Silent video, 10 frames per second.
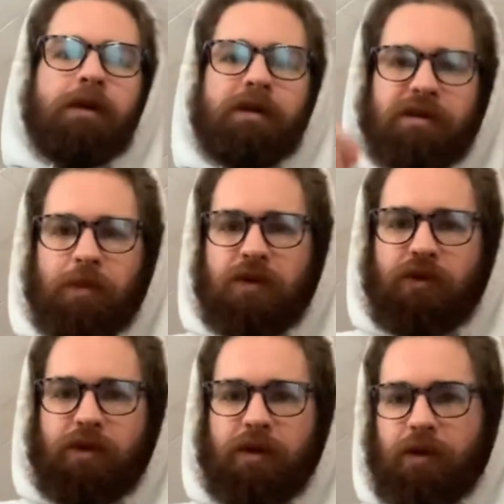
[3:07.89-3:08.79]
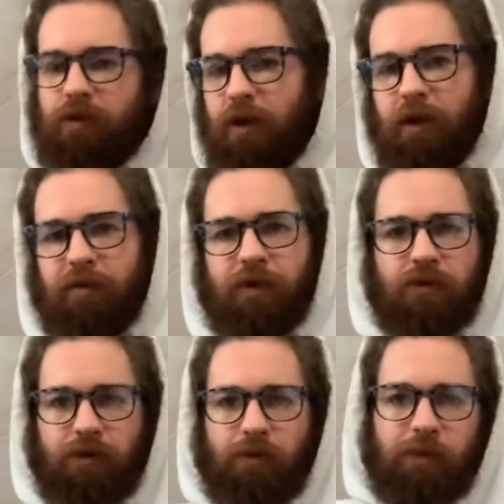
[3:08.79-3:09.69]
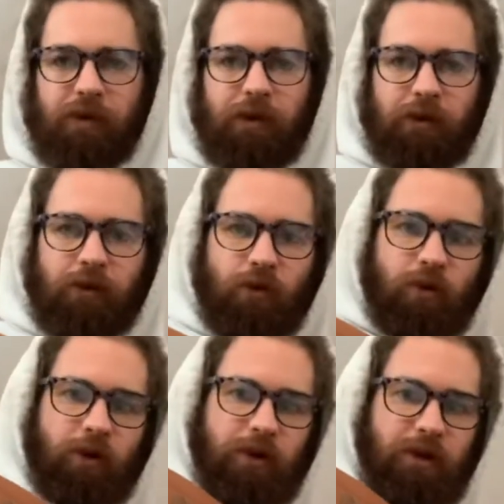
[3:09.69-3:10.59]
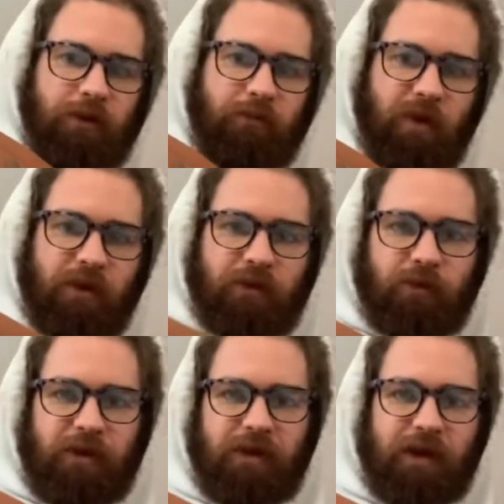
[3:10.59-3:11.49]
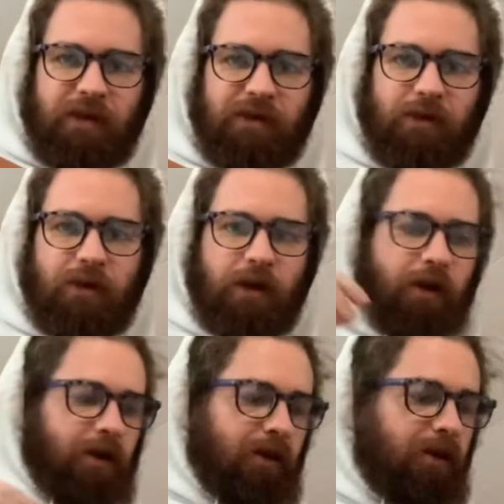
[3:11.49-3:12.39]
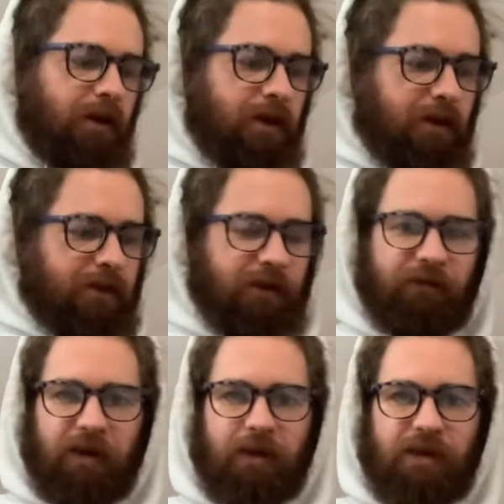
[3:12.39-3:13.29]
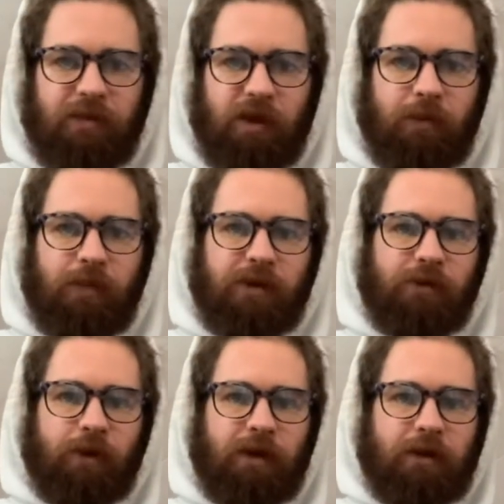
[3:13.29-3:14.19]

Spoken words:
Especially gonna try it eventually with another chord, maybe a little bit nicer. See if I can get some of that buzz away.